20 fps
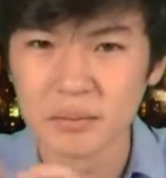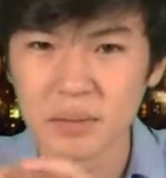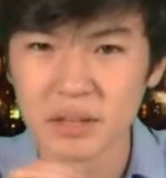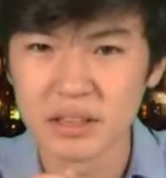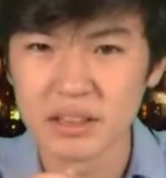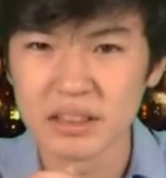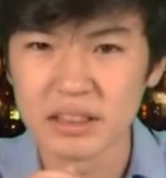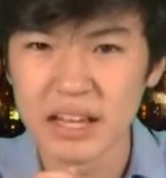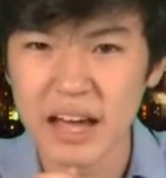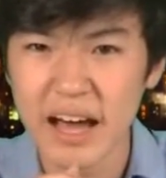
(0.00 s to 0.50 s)

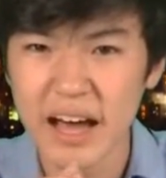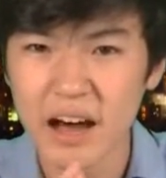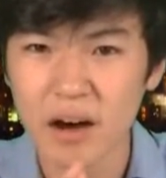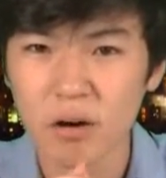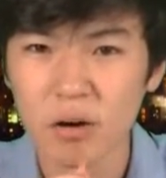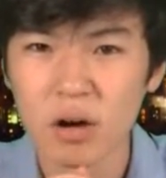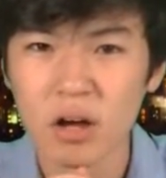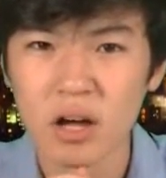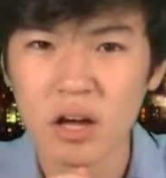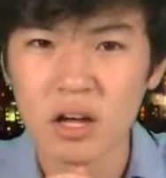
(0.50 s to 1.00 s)
But
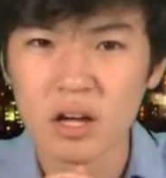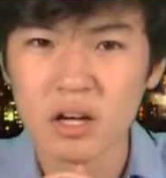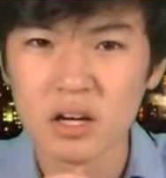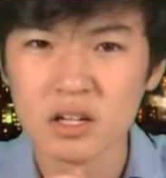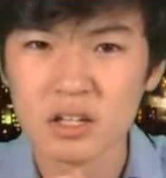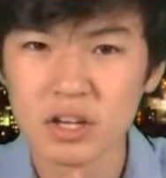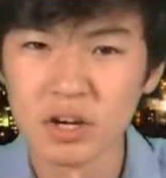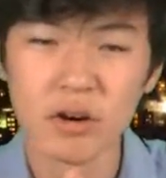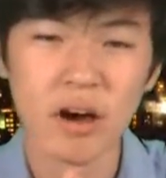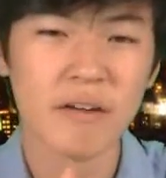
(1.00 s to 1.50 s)
now,
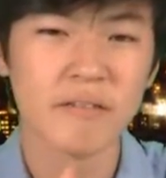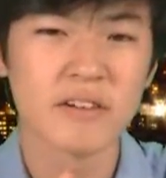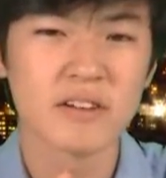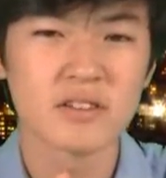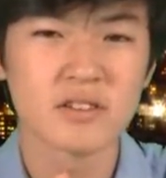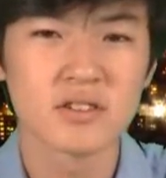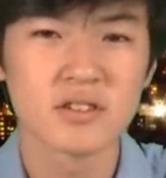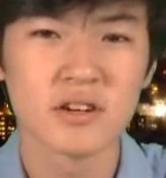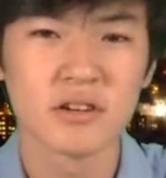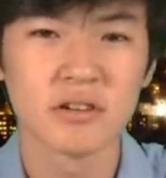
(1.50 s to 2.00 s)
new
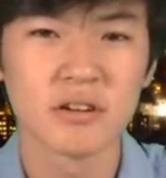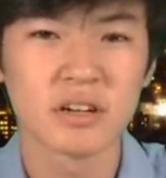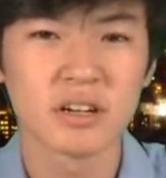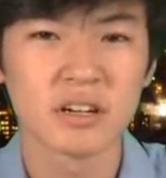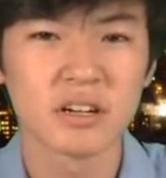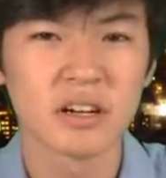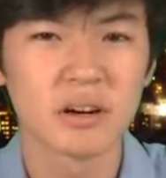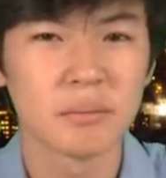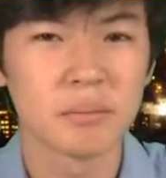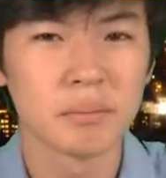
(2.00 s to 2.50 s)
evidence showing
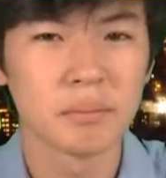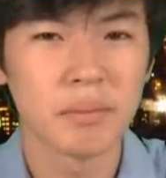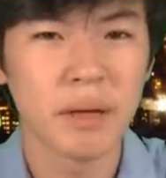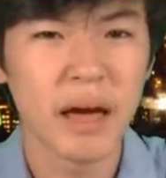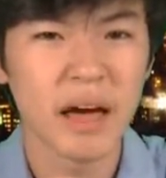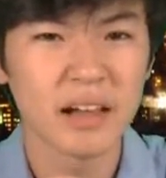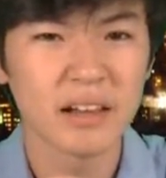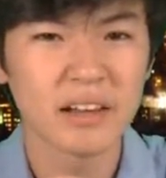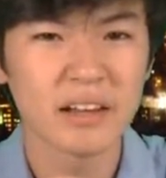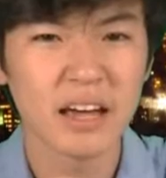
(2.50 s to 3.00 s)

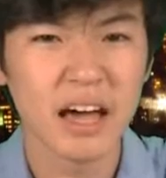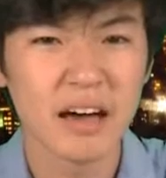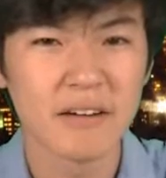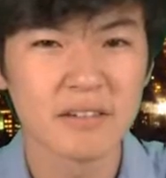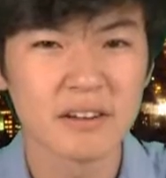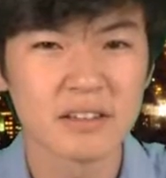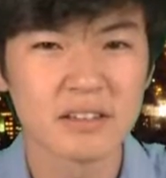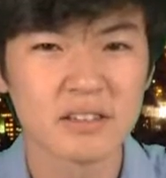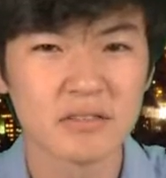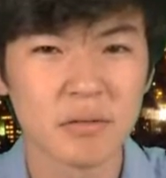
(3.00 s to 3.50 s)
compelling
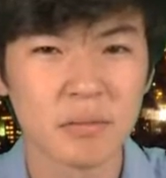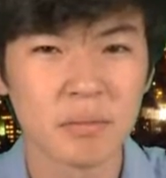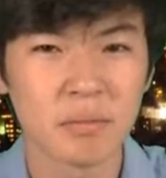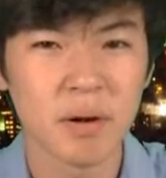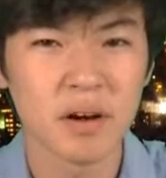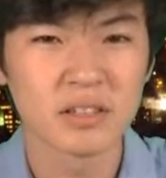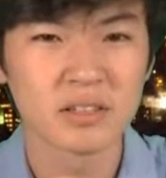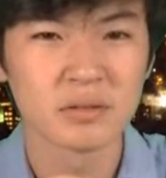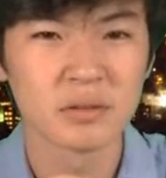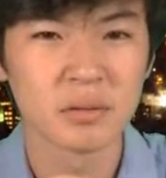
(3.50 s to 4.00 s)
evidence of a
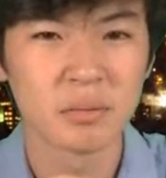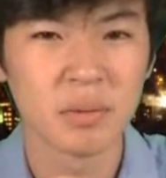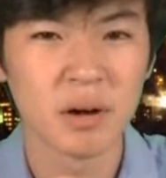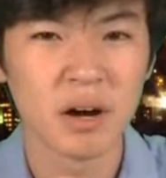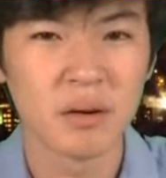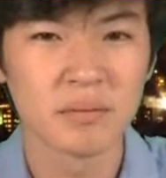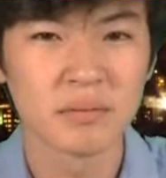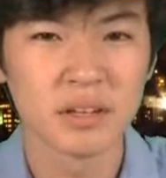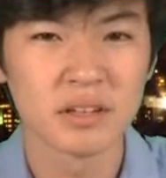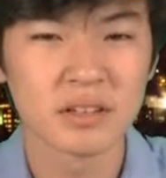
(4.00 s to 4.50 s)
possible
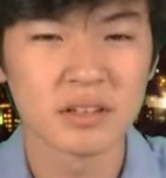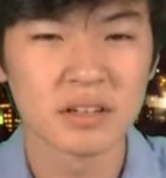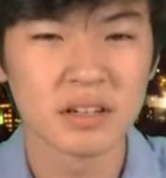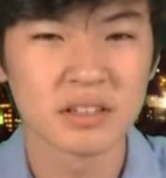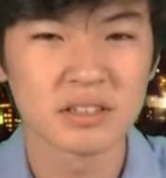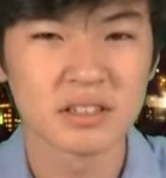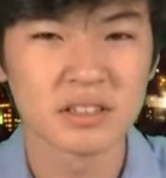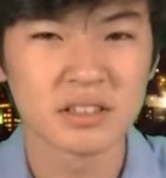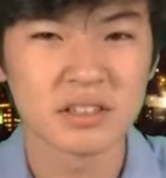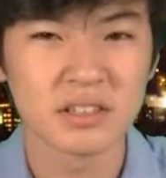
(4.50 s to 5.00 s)
bomb
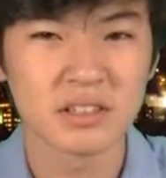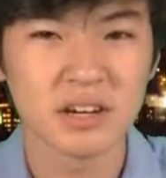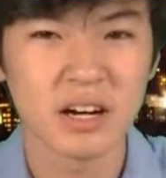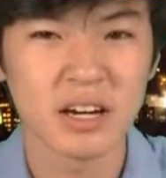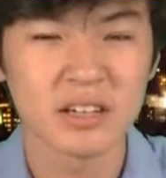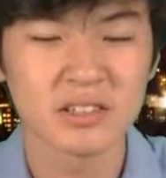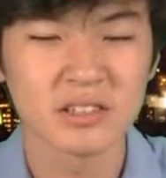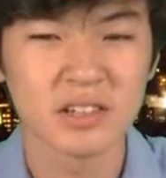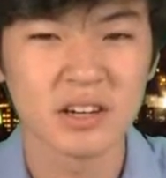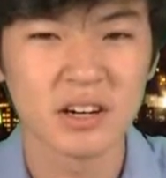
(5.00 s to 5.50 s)
detonation as a
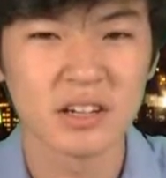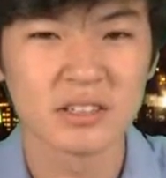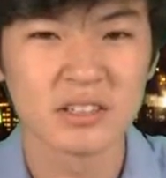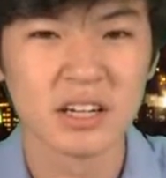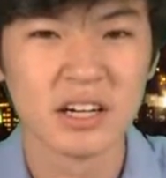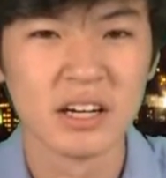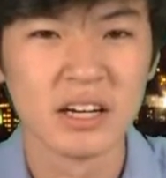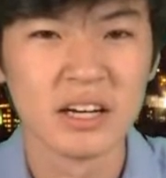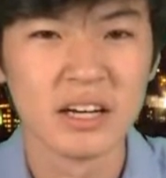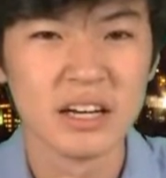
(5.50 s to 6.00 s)
crash cause
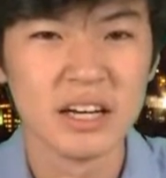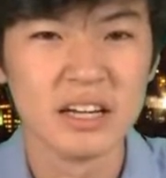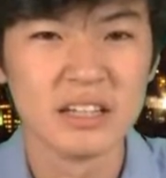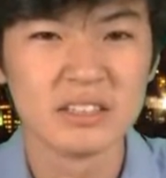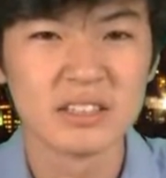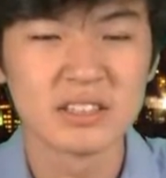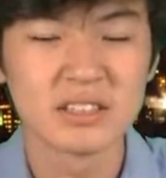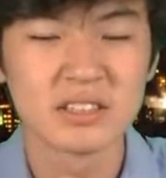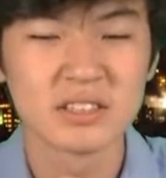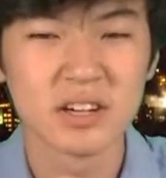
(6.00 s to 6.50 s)

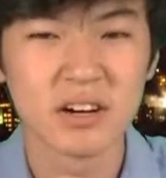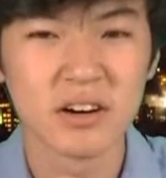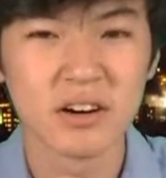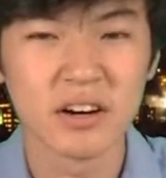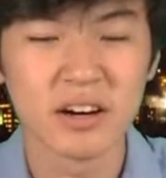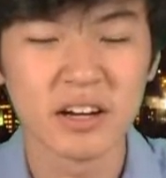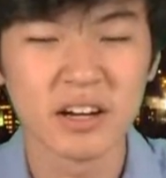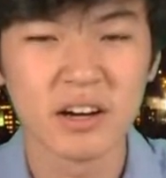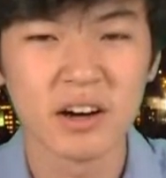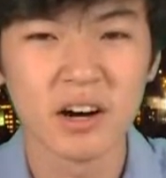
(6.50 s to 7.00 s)
is
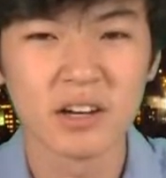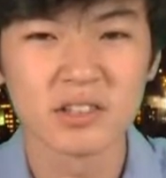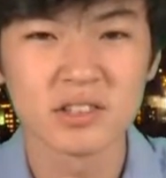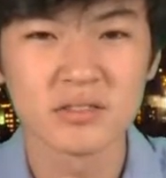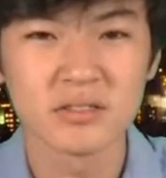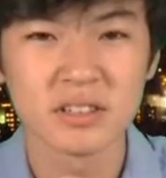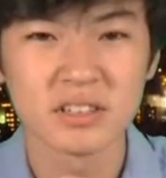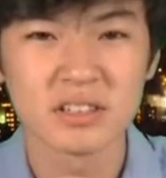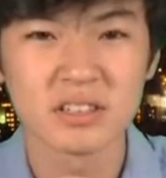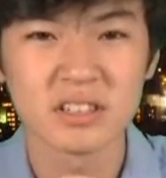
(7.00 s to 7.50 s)
stirring
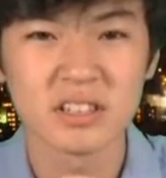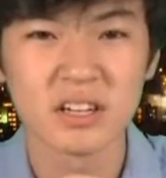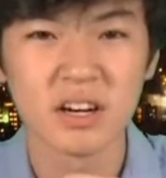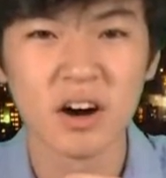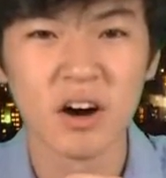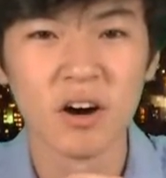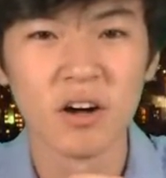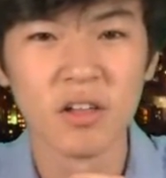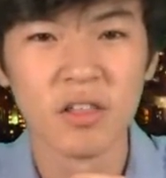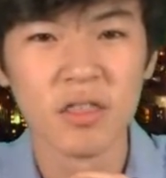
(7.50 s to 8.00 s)
controversy,
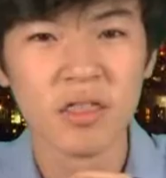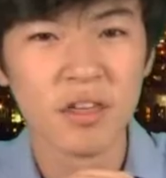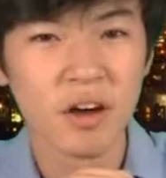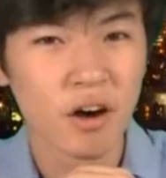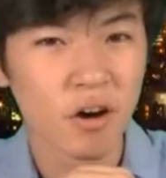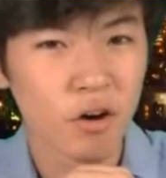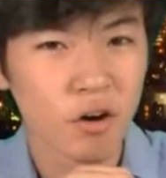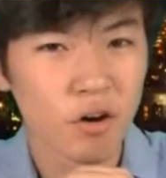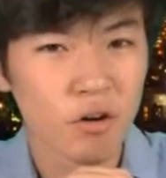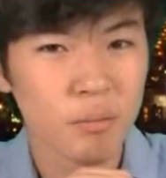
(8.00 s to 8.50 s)

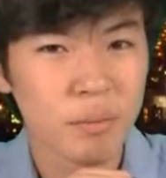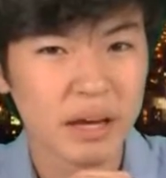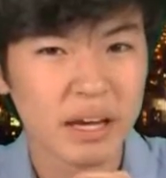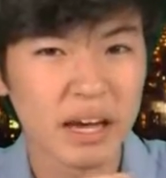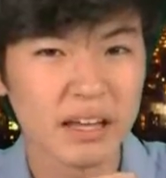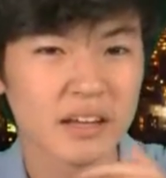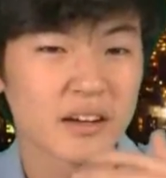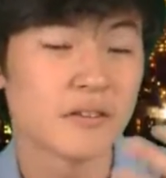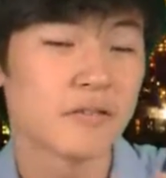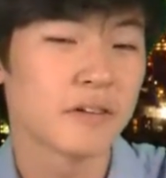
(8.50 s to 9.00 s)
although
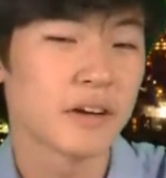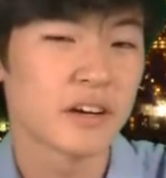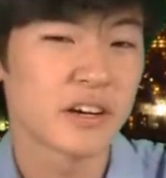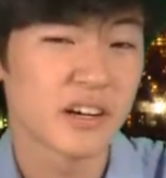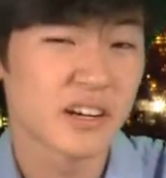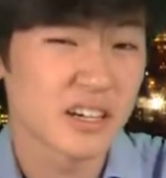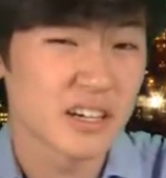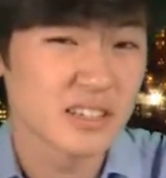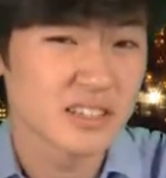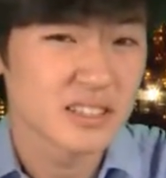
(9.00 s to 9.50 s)
mechanical
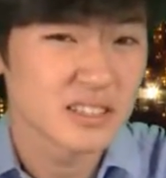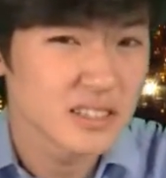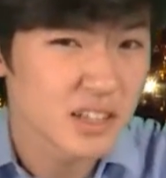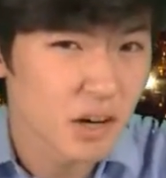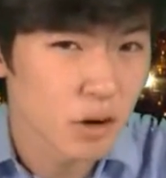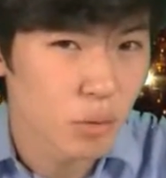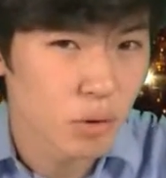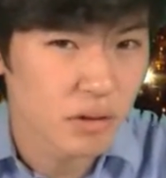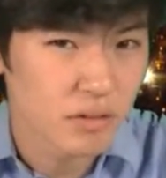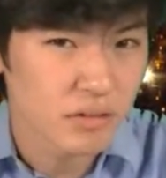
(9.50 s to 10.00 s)
failure is
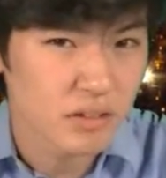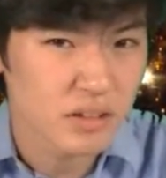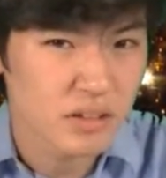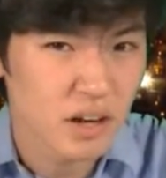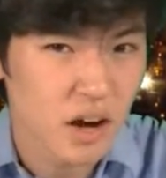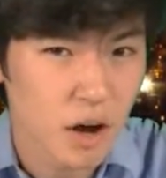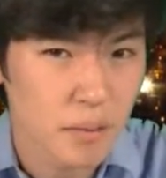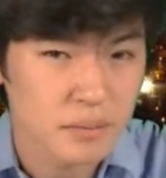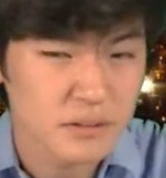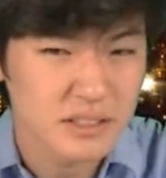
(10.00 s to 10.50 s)
still one of the
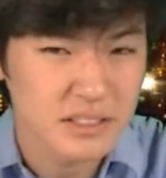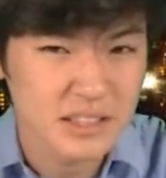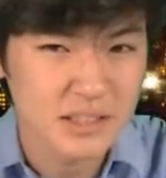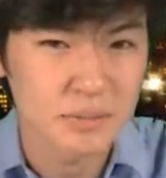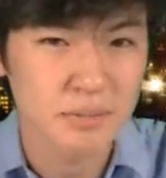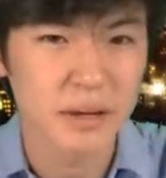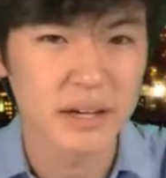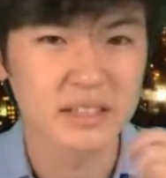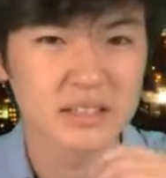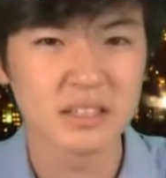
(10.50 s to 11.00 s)
top
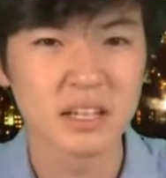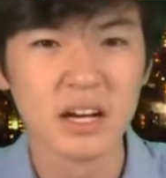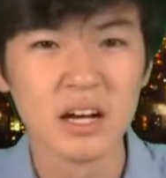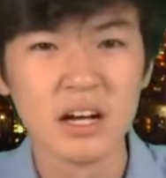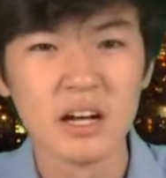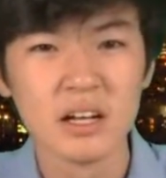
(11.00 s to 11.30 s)
suspects.